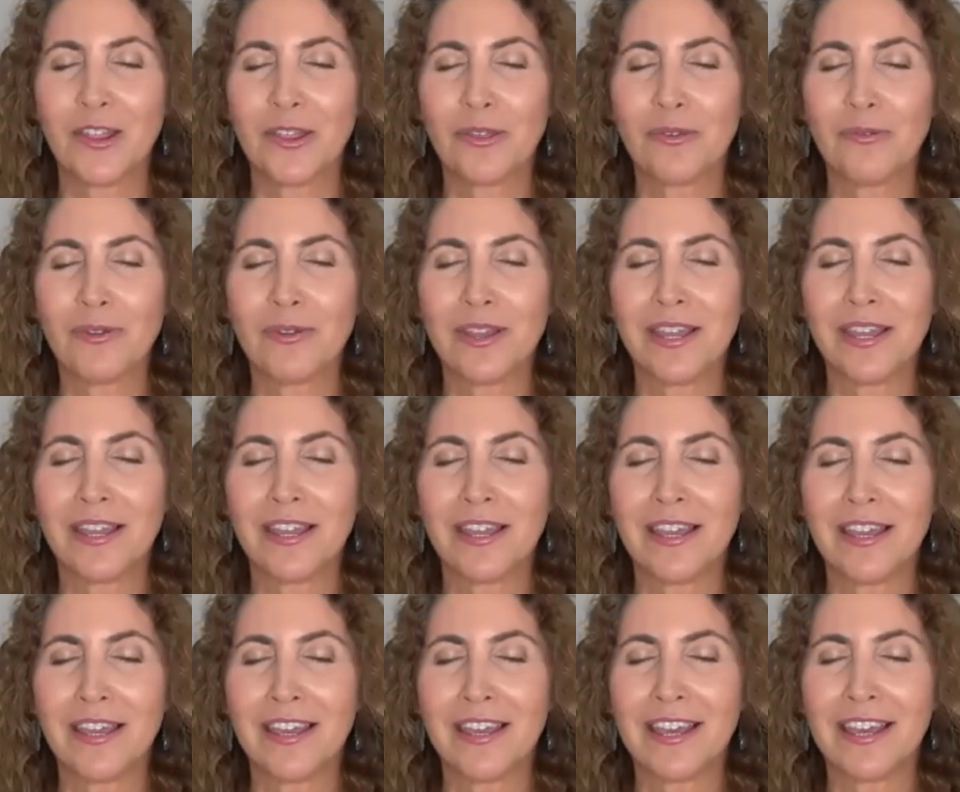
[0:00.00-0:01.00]

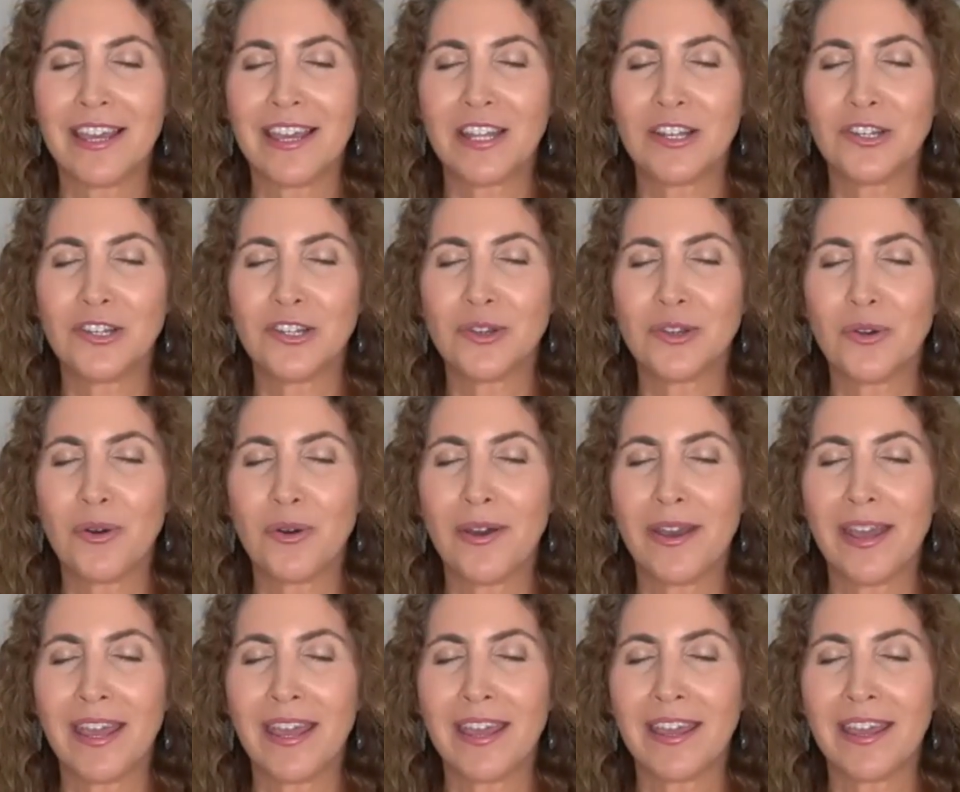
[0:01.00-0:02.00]
Three,
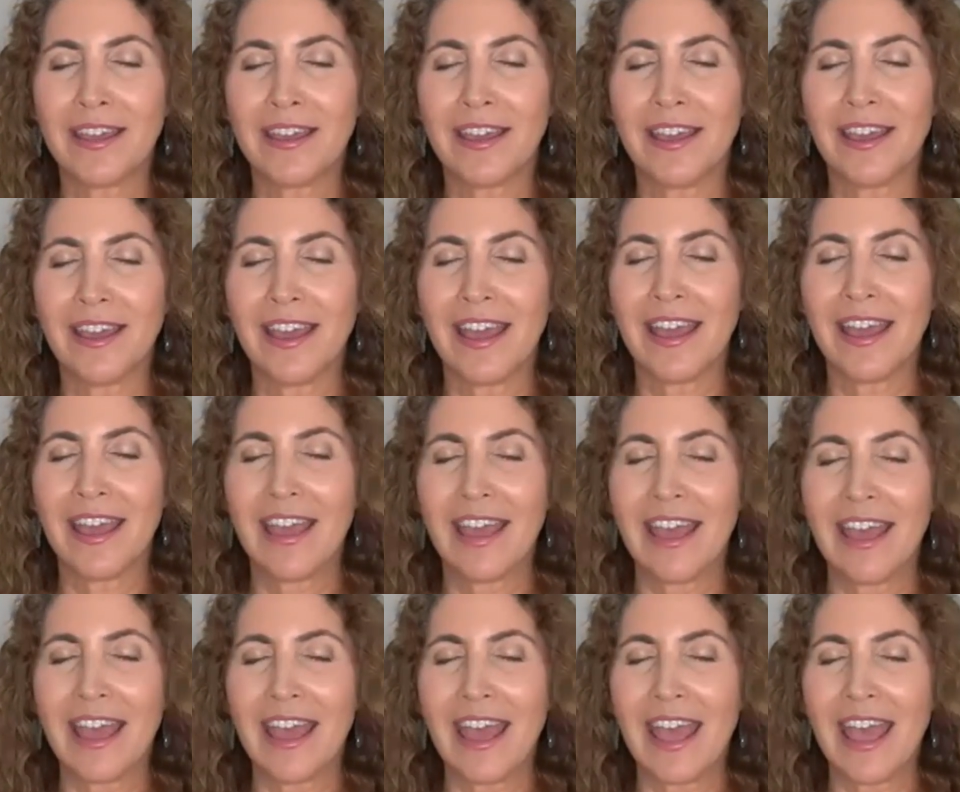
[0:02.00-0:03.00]
enjoying
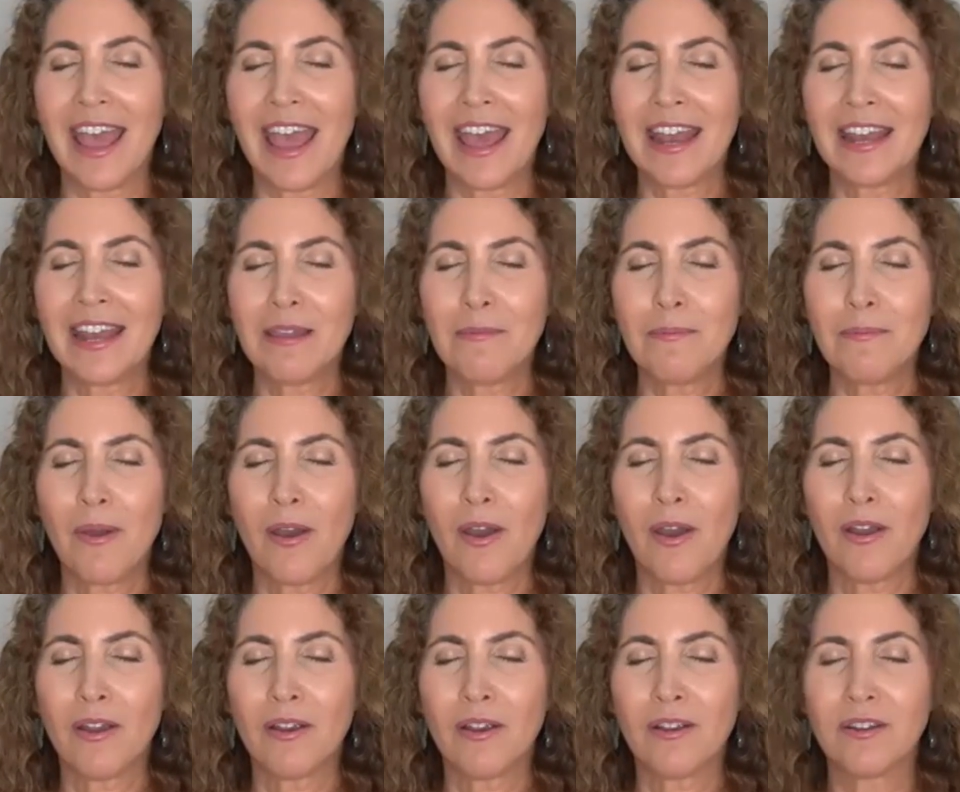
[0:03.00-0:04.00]
any
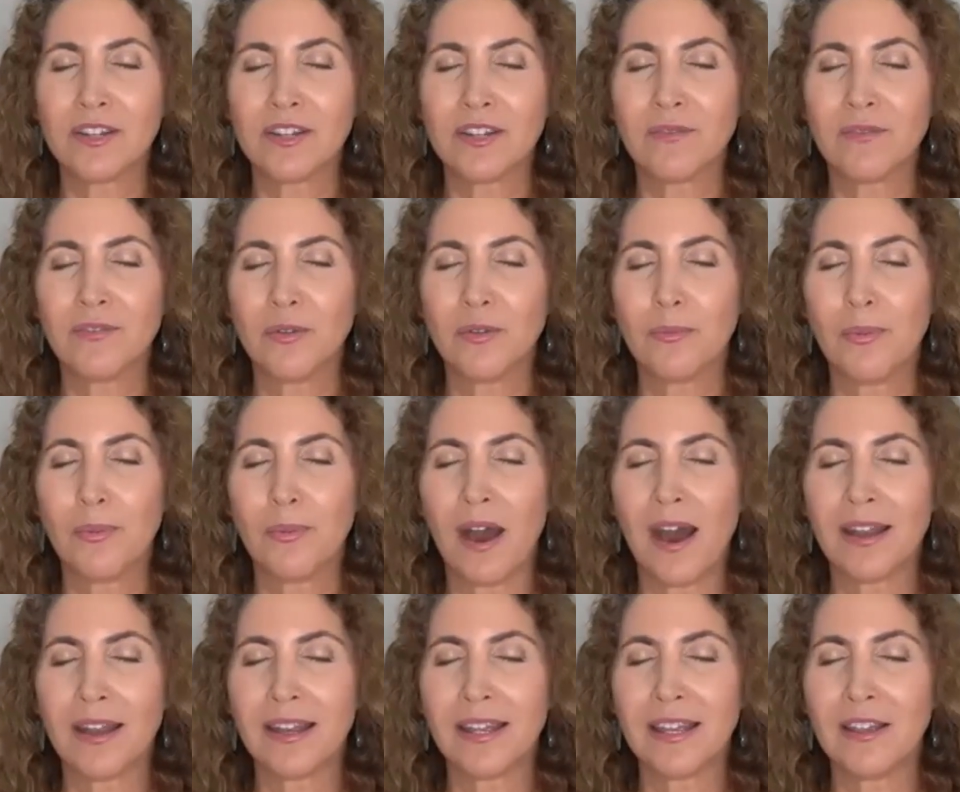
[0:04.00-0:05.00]
part of your
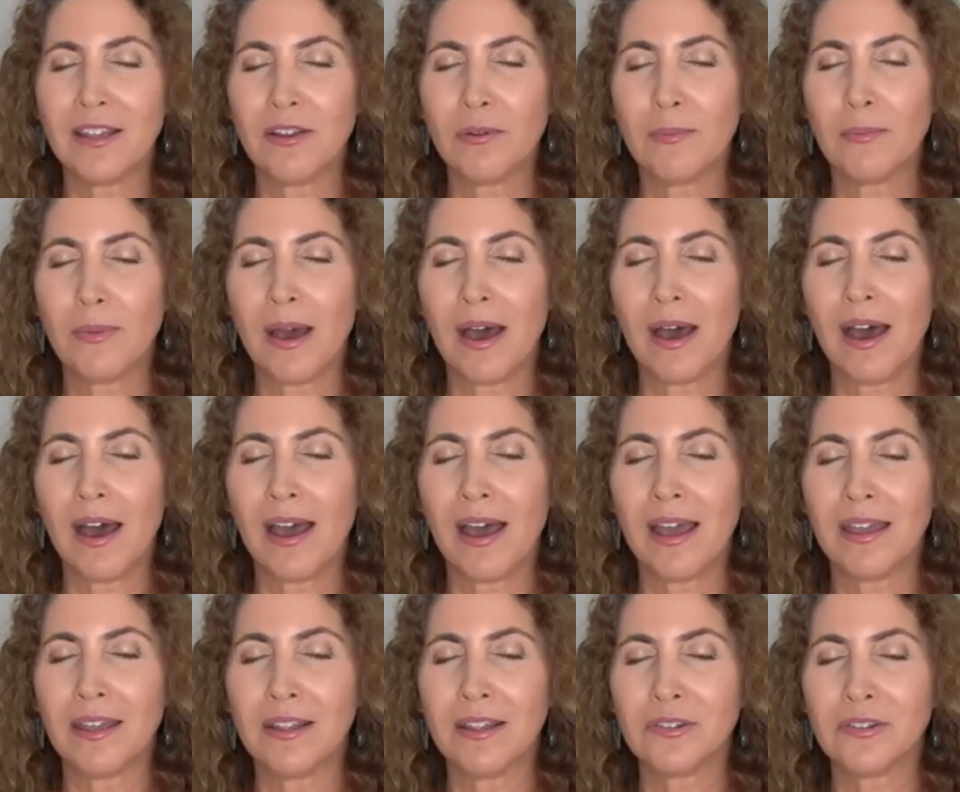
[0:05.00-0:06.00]
body or
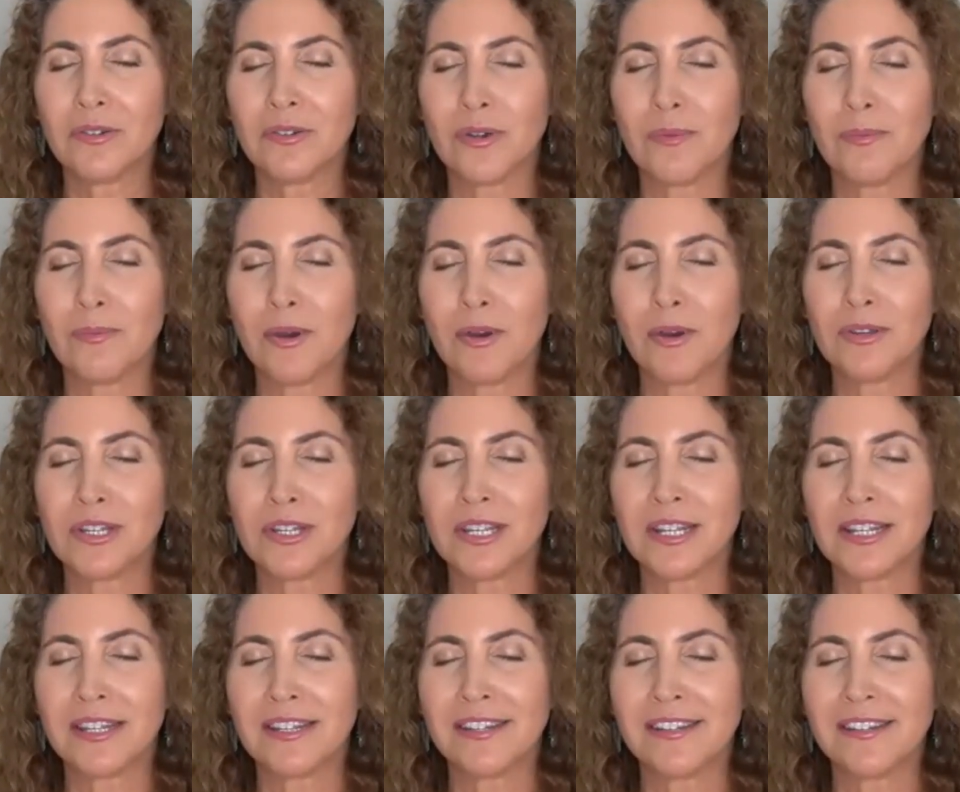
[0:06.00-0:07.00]
mind or
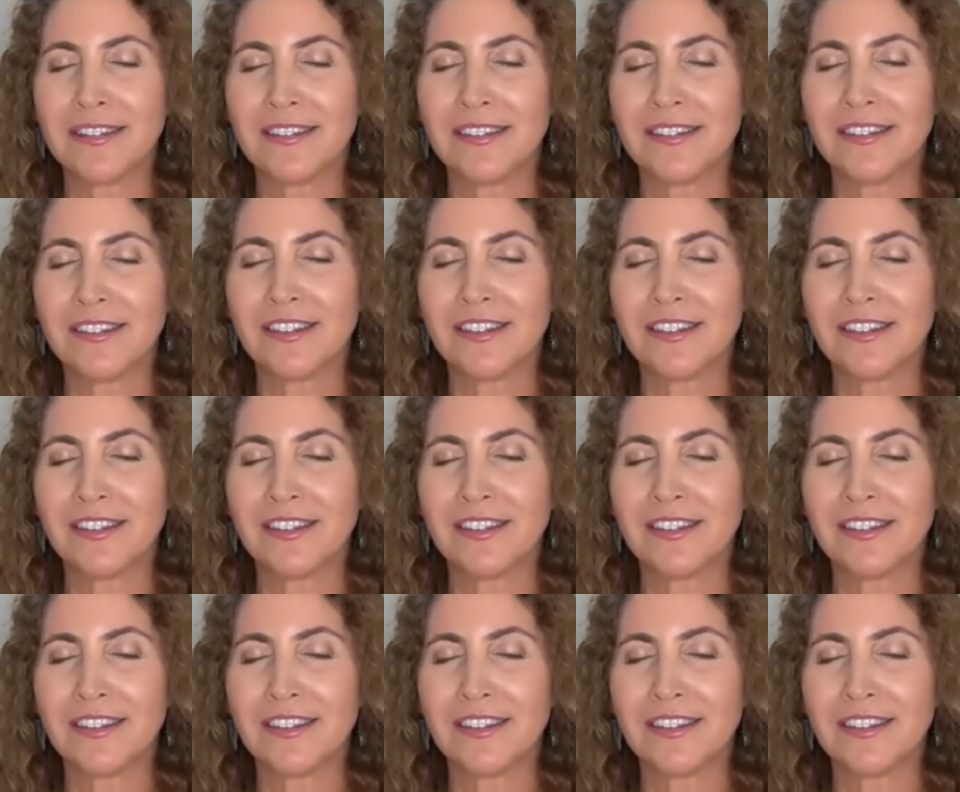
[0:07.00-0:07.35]
emotions.